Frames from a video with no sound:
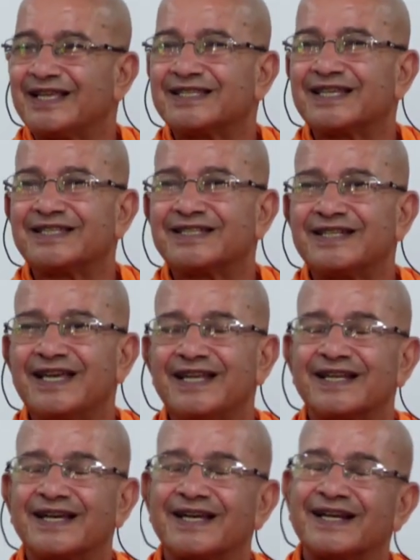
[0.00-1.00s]

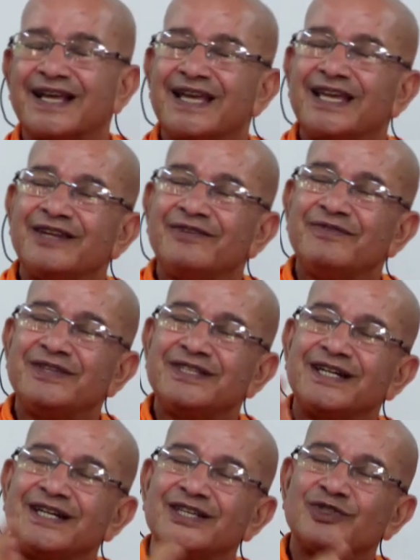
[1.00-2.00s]
sustainer in which it
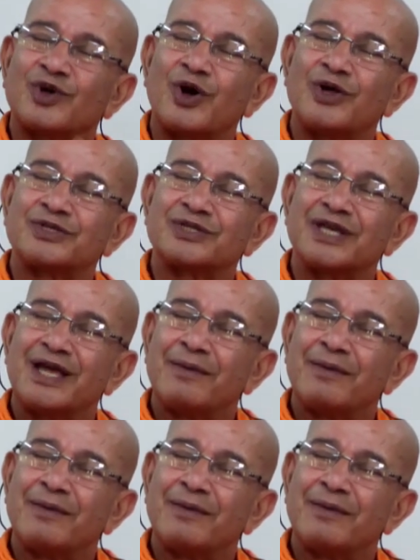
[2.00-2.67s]
dissolves,